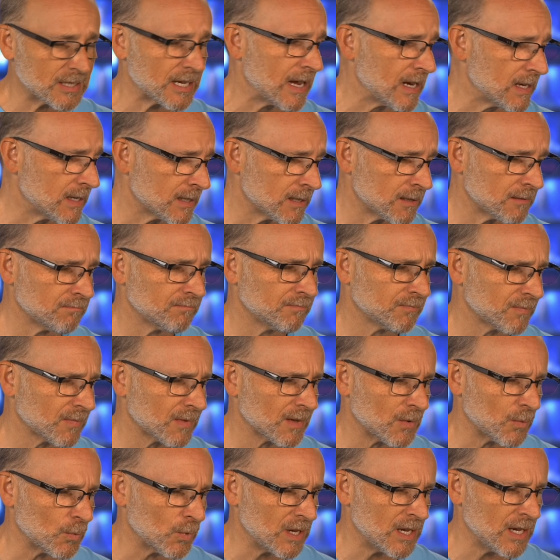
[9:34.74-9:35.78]
Satan.
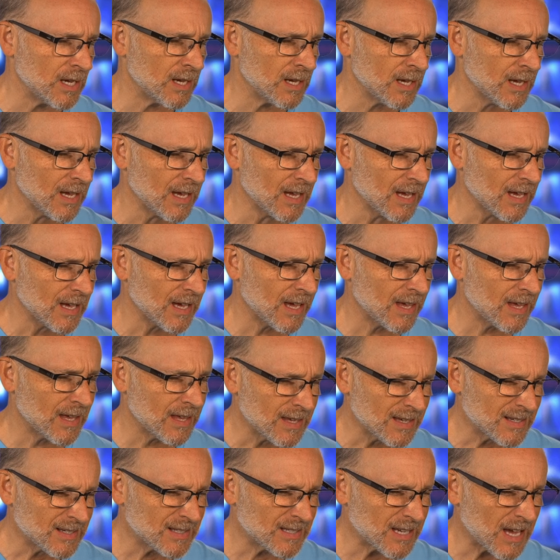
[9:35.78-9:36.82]
We
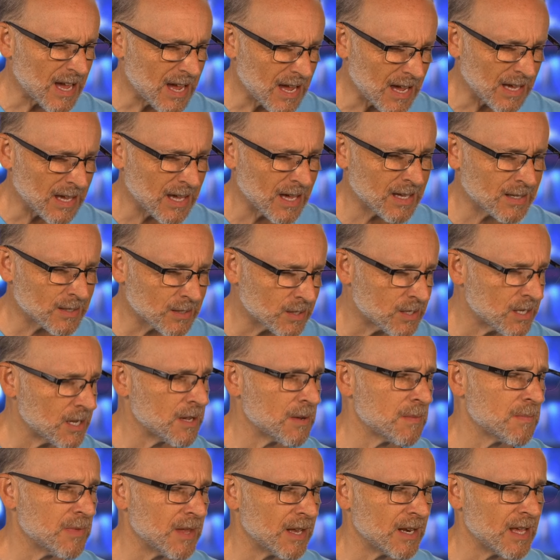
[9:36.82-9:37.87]
say against
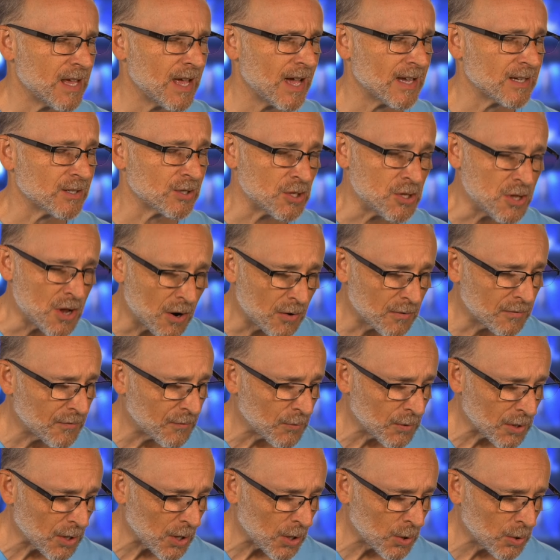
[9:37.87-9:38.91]
him, that he has no
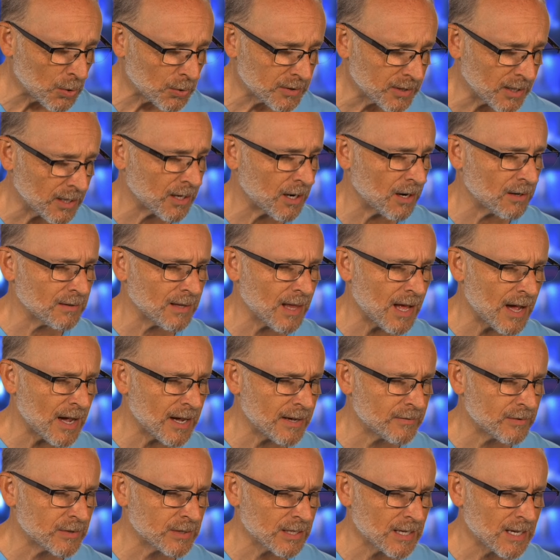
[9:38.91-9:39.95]
foothold in our
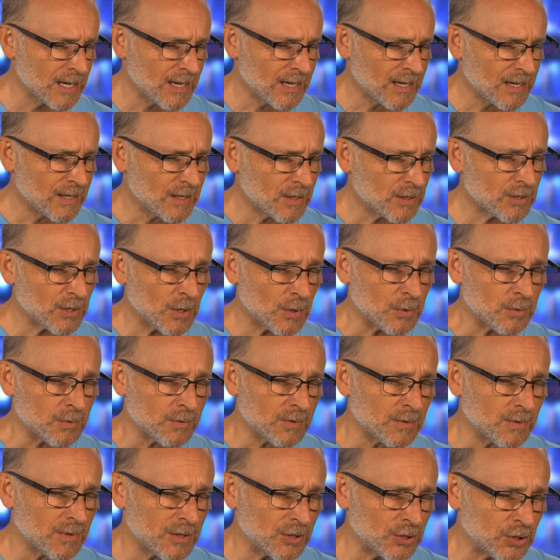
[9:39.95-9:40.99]
lives. So,
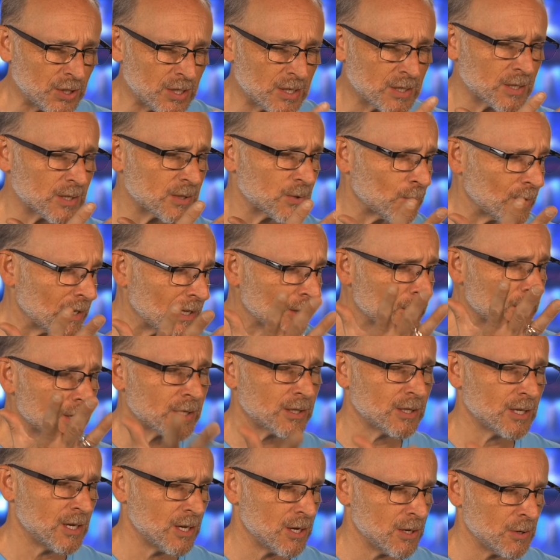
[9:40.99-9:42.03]
Jesus, we
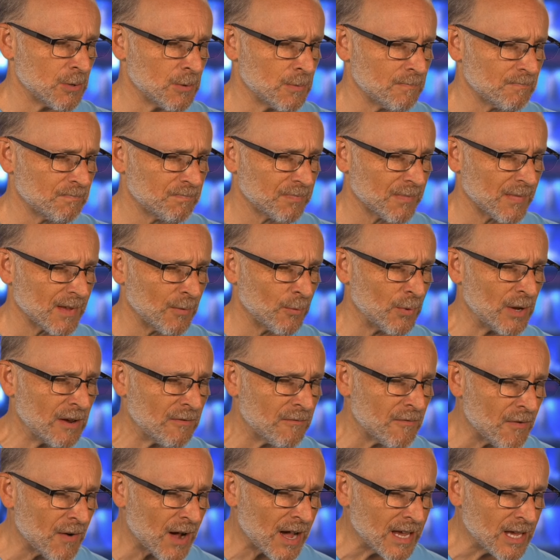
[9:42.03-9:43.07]
look to you. We
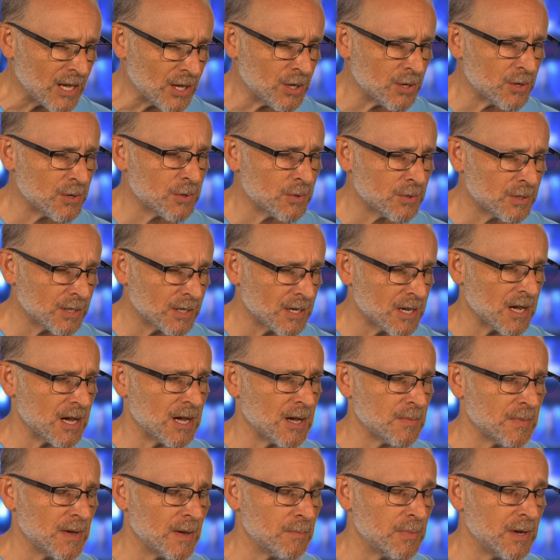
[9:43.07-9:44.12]
invite you to
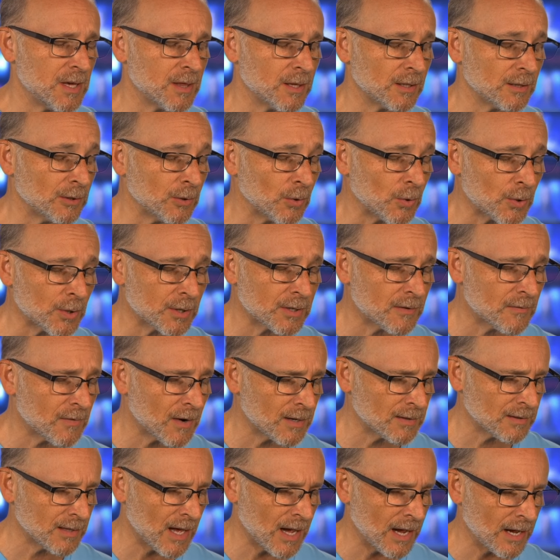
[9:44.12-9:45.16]
come and be the Lord of
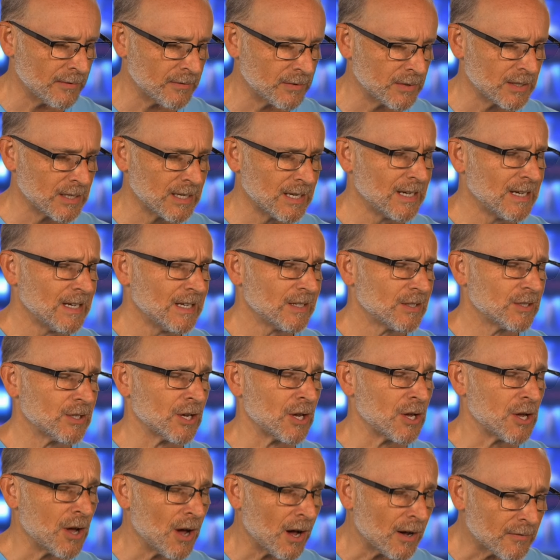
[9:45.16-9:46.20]
our lives,
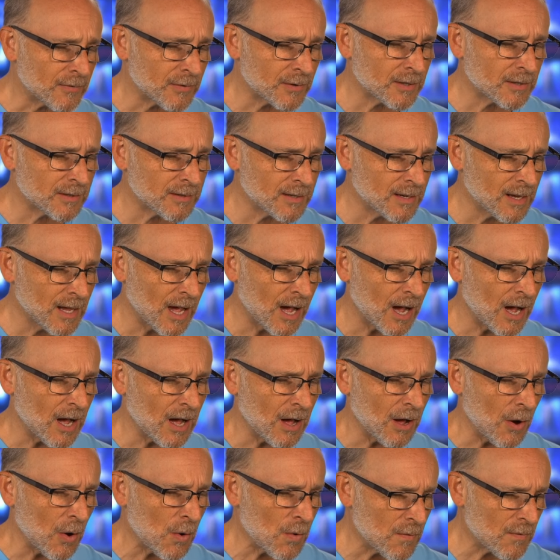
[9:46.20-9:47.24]
to govern
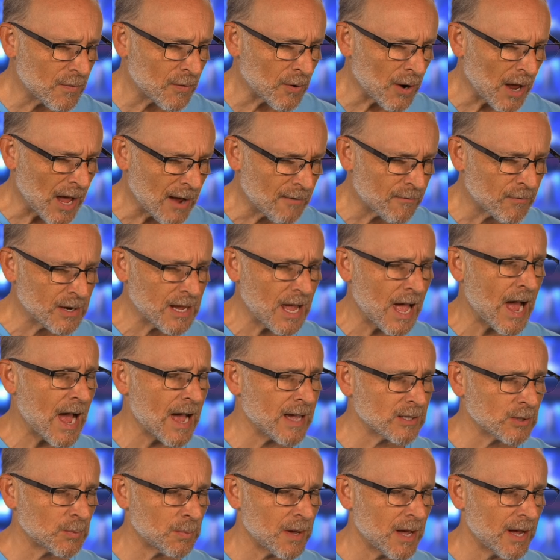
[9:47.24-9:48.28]
uh, over every
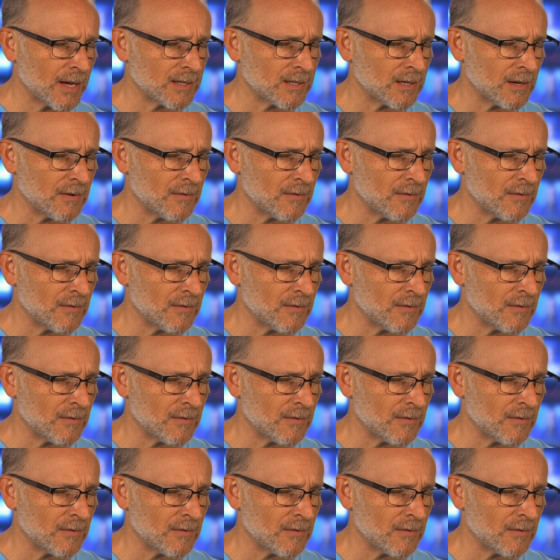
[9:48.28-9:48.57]
aspect